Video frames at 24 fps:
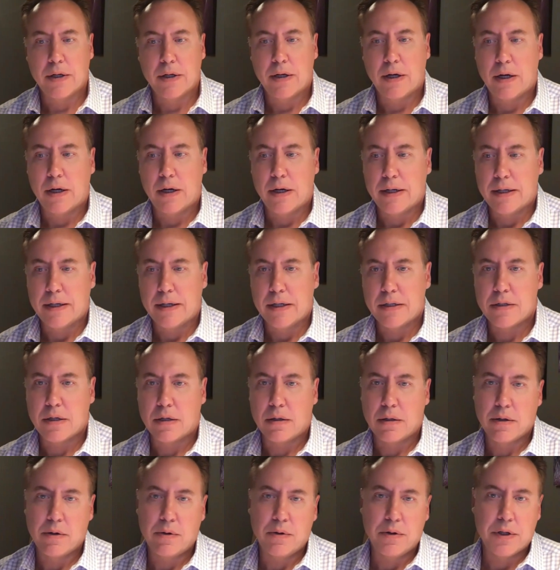it gets a
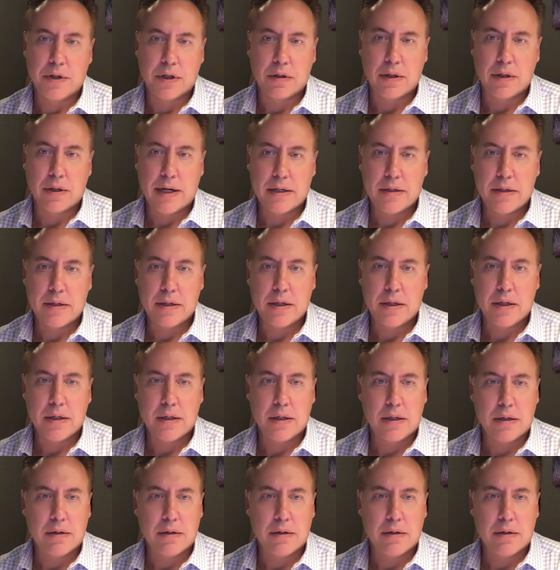little neglected.